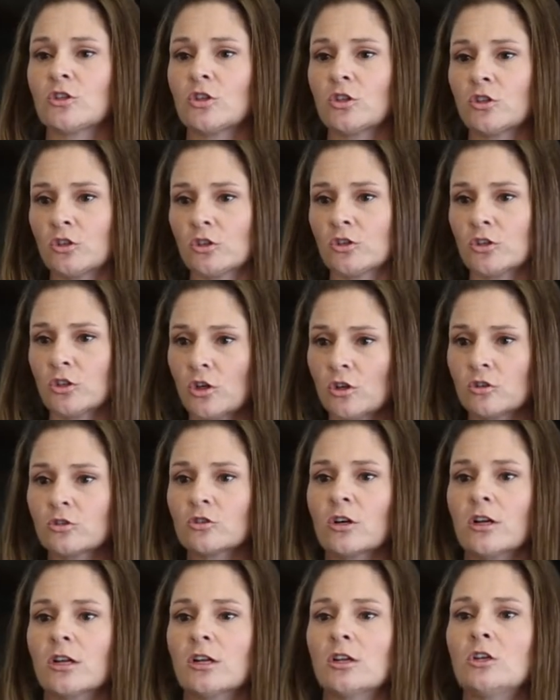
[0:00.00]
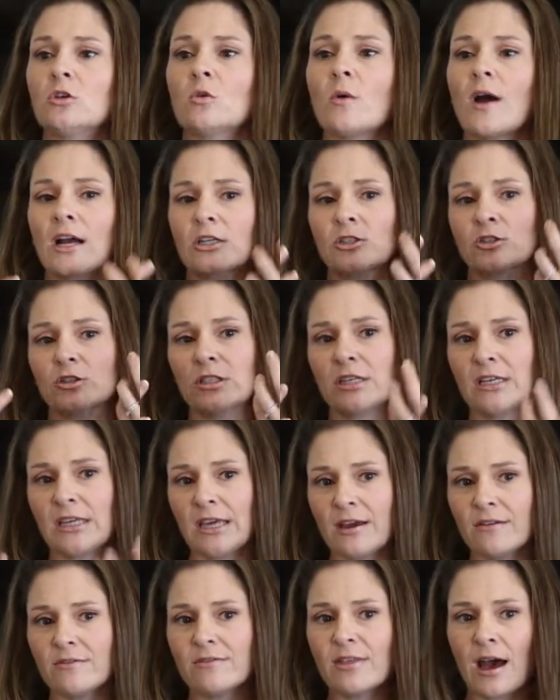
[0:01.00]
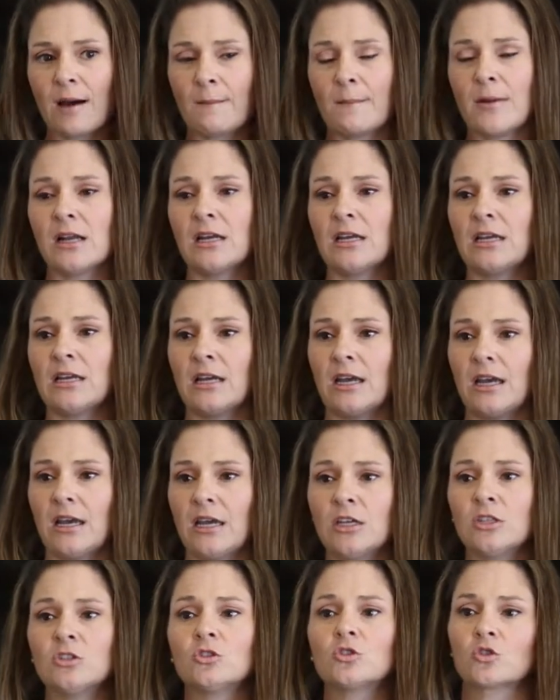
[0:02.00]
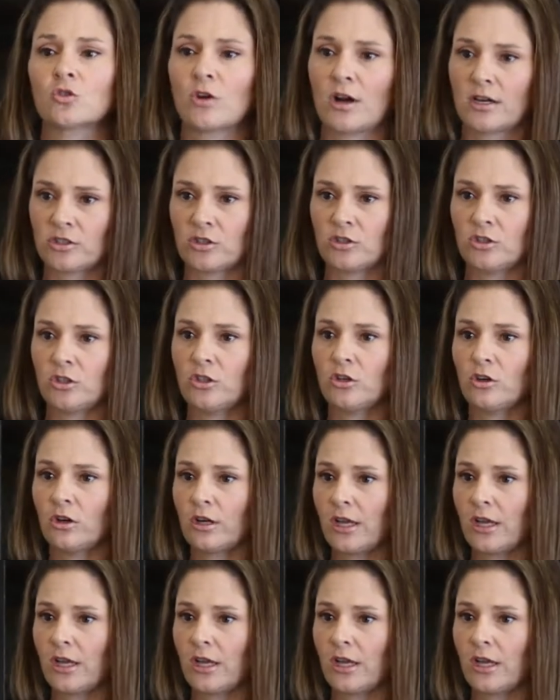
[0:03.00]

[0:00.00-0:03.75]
to your children, you actually give that money in trust to your